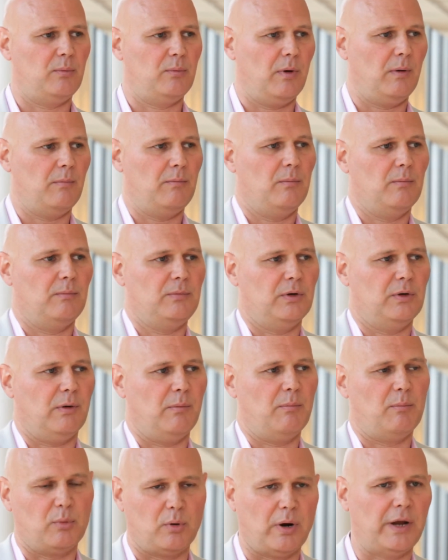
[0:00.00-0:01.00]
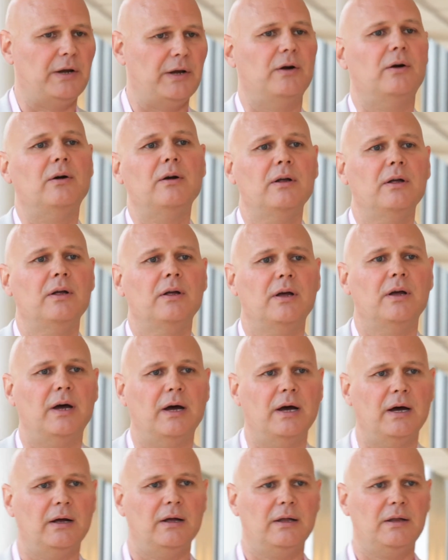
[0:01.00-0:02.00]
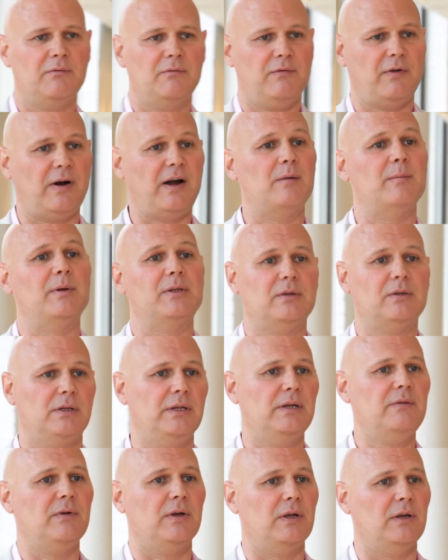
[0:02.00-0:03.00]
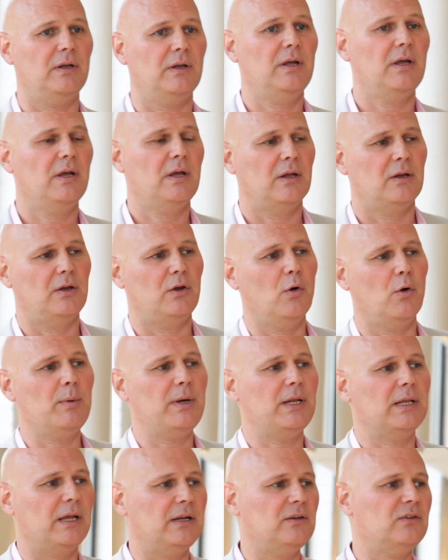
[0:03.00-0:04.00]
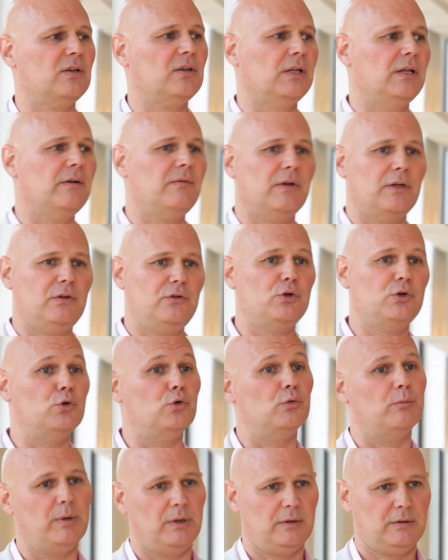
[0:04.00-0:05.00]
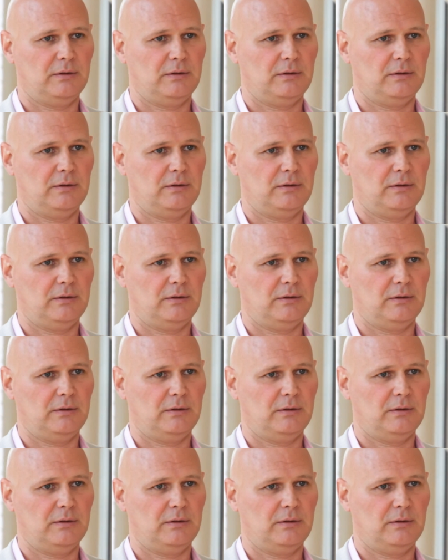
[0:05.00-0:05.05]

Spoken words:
a brighter environment to live in. Nobody likes to live in a tube.